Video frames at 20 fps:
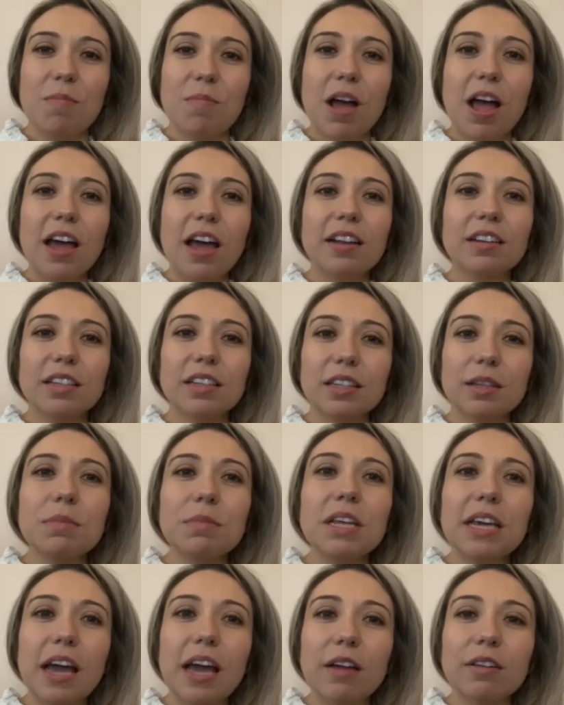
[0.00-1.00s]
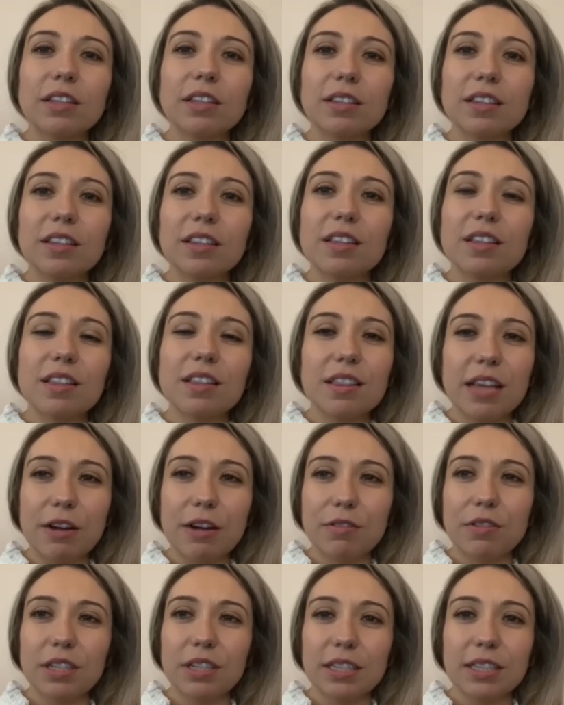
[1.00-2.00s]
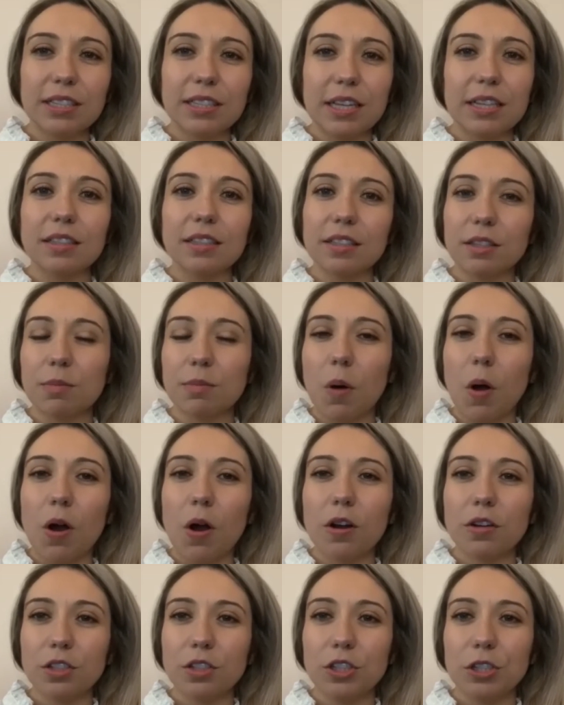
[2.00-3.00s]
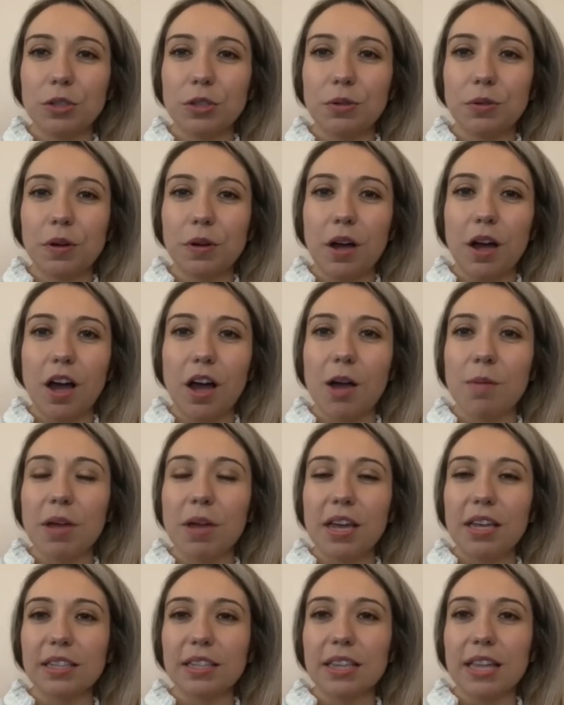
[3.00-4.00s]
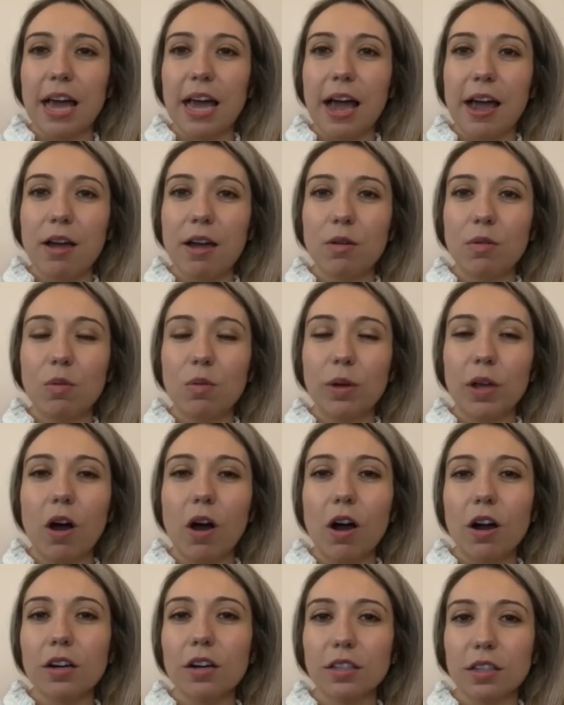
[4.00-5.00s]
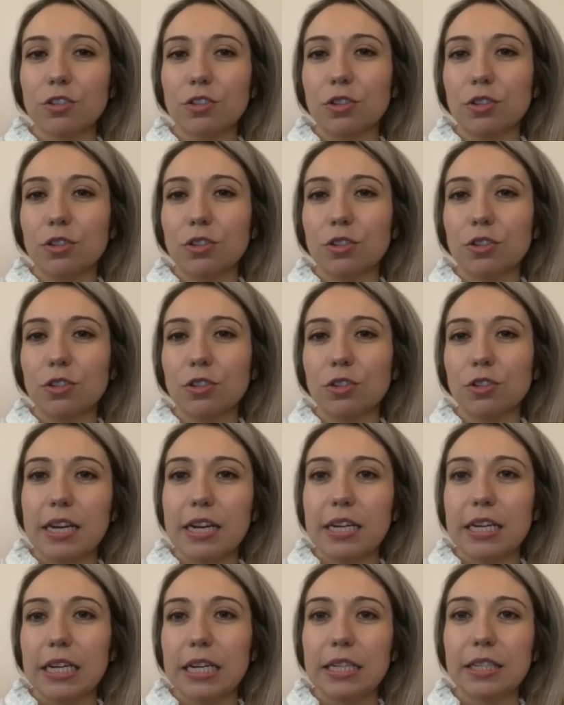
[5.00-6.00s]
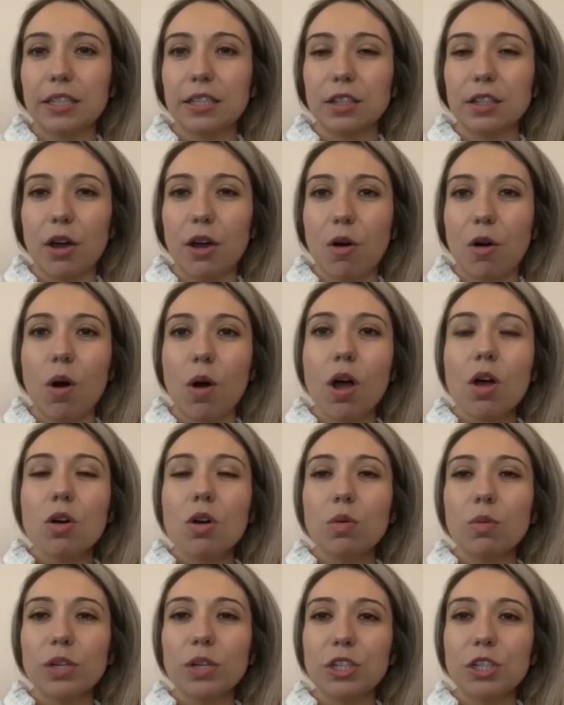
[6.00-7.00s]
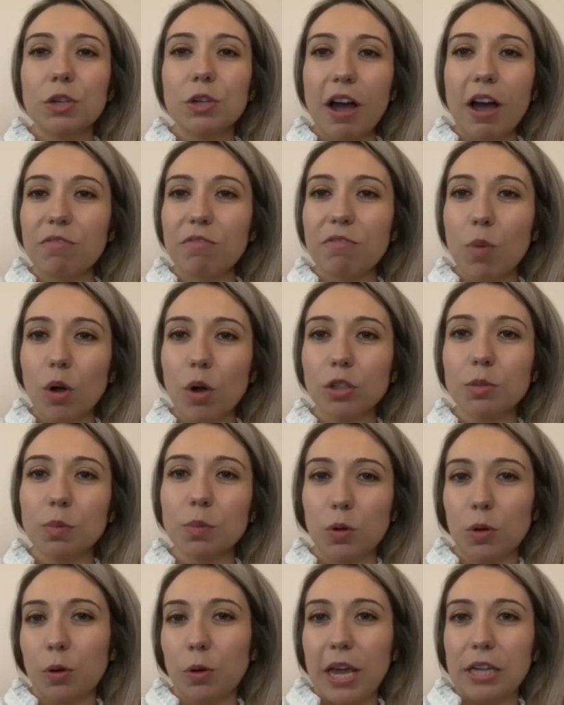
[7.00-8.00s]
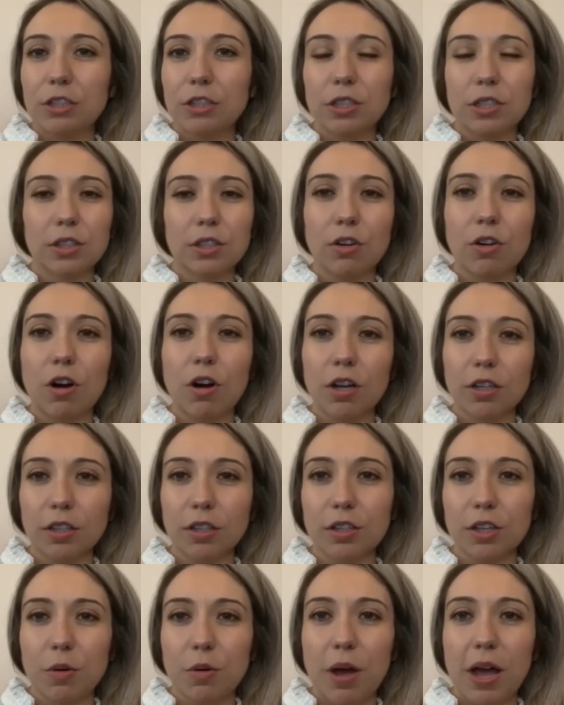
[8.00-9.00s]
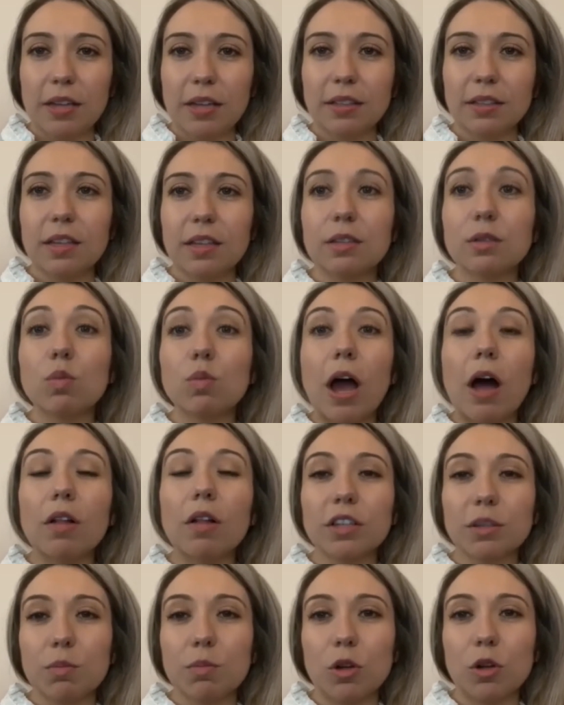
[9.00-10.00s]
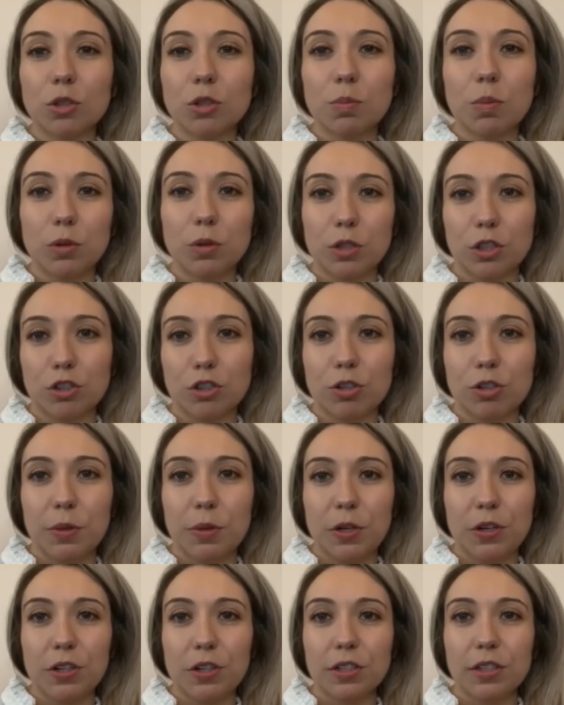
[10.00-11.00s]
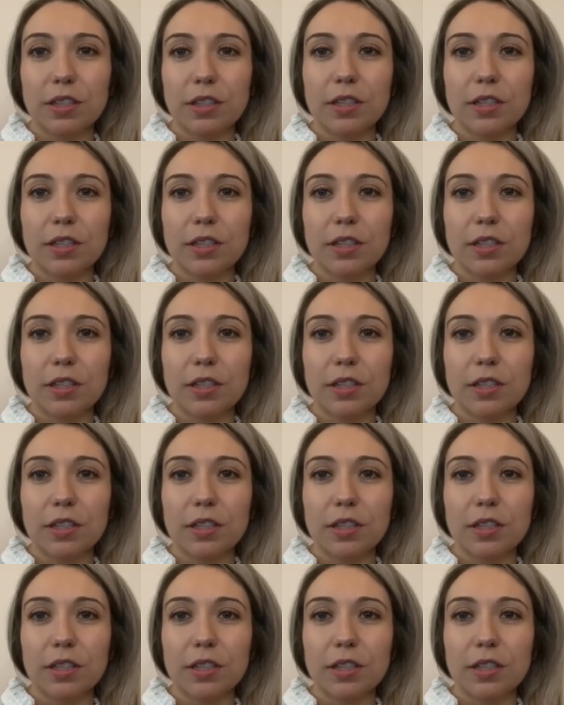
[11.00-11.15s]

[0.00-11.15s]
And something else that really sets us apart too, is that we are such a large entity. So we do have multiple locations across the US, as well as multiple distributors.